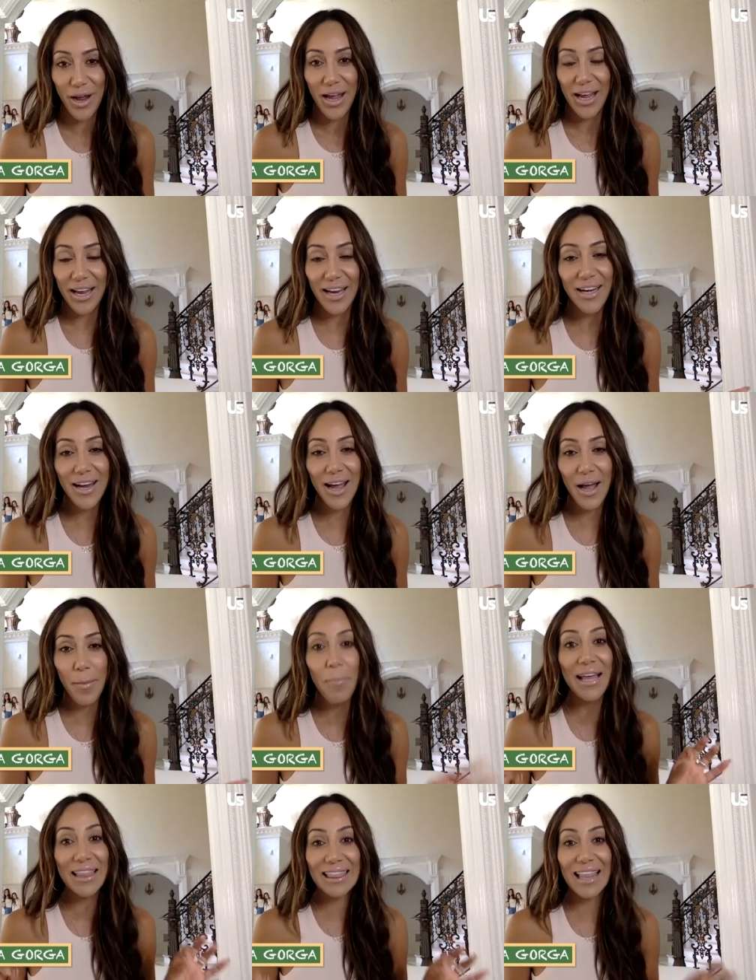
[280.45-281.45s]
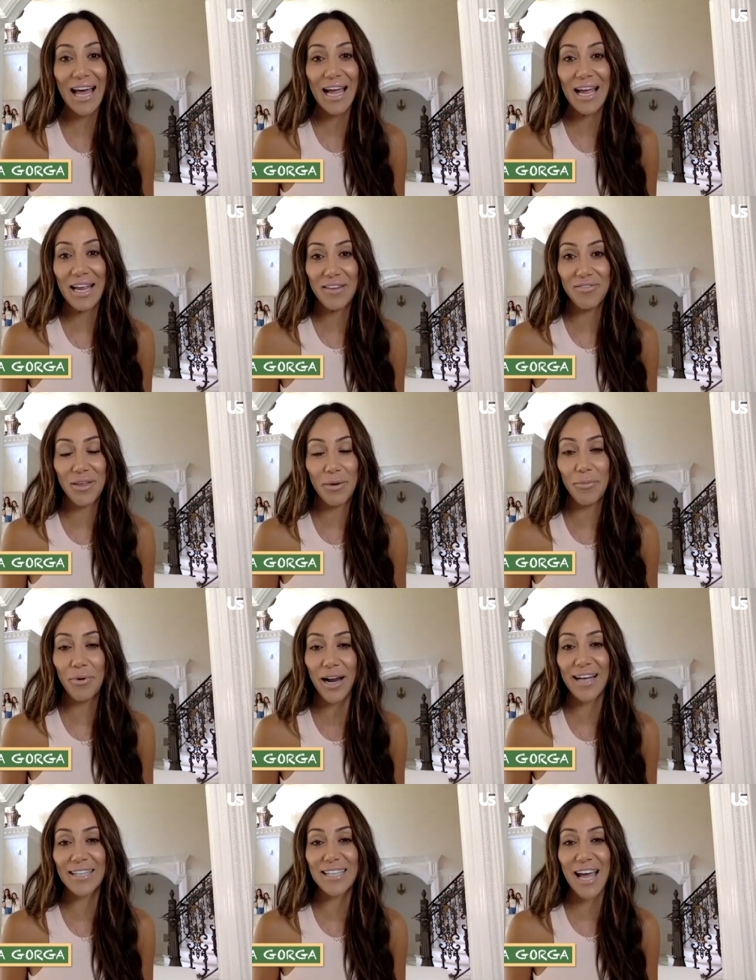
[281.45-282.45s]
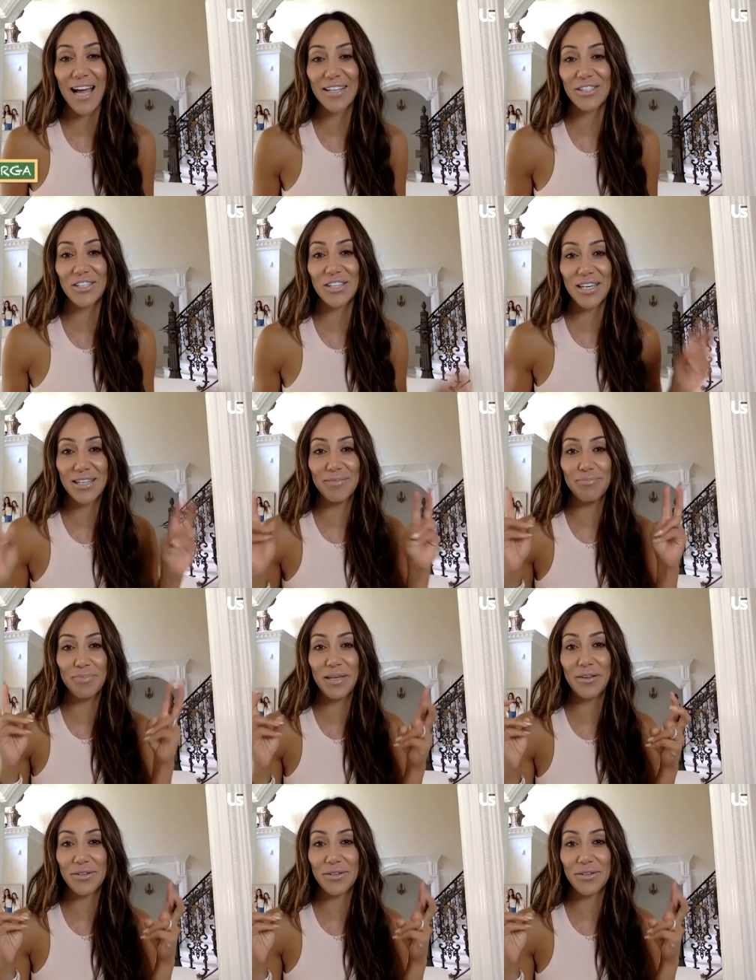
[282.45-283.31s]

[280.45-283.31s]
in my life than when I had to actually be their